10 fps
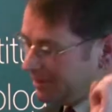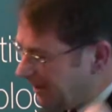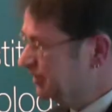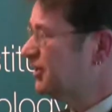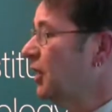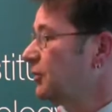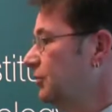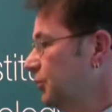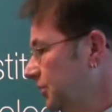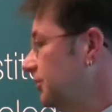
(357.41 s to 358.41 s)
they just don't
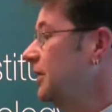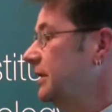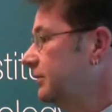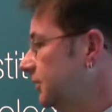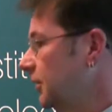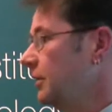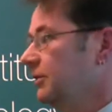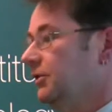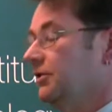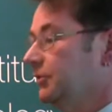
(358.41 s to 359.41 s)
receive
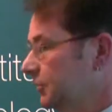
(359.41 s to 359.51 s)
services